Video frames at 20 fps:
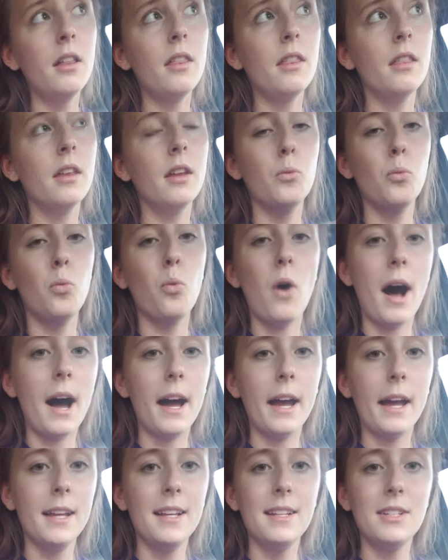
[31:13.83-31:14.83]
then
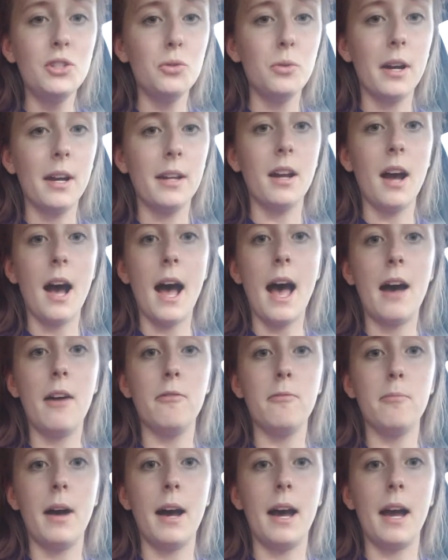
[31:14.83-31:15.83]
why do I not
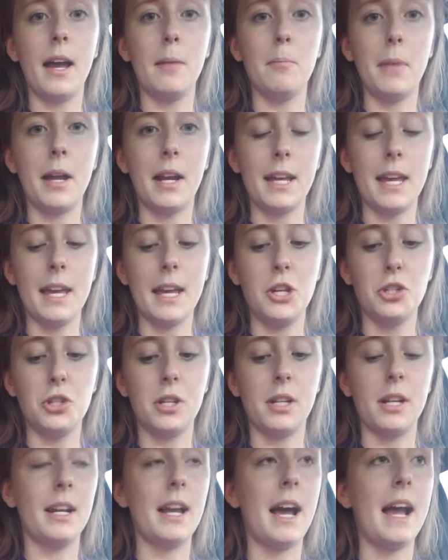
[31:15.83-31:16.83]
have my
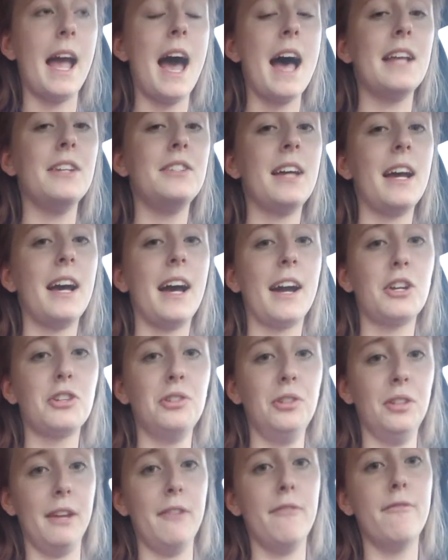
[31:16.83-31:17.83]
medication? And I had to
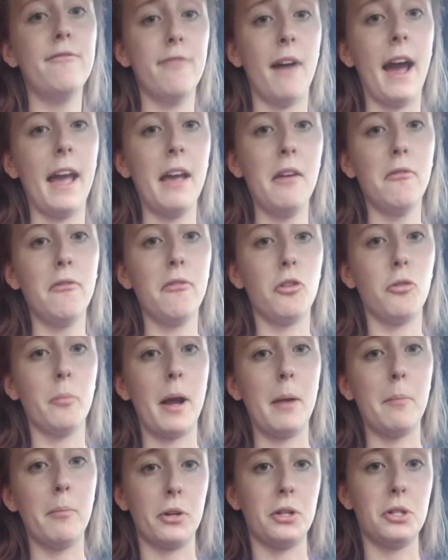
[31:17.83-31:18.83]
actually fight for
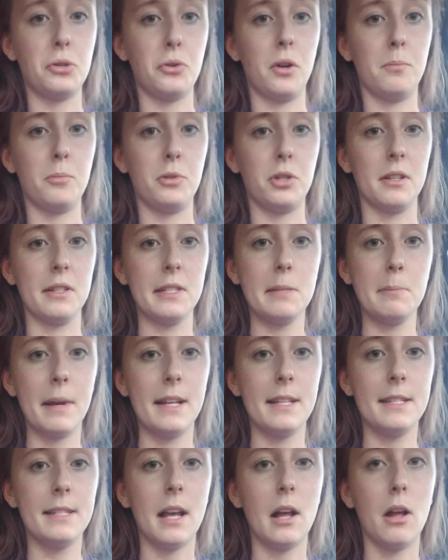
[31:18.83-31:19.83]
my prescriptions
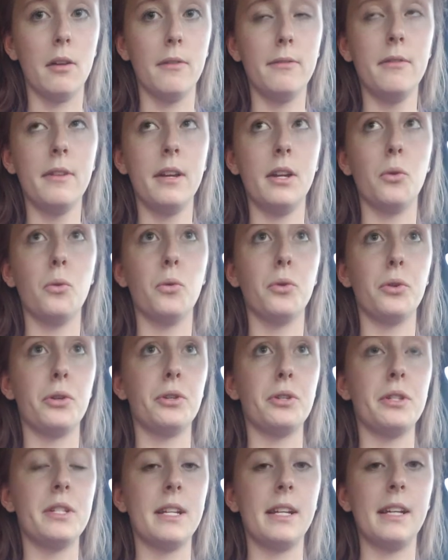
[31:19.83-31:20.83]
myself in order
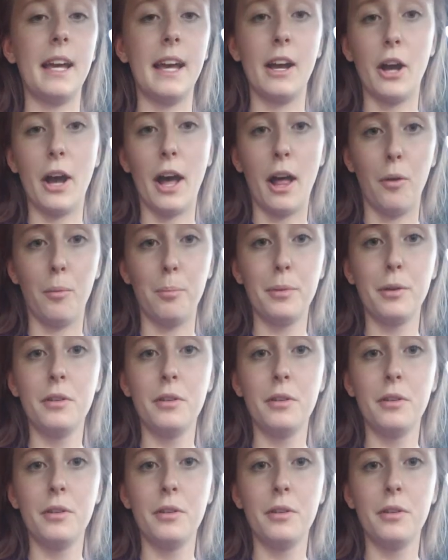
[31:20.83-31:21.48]
to get help.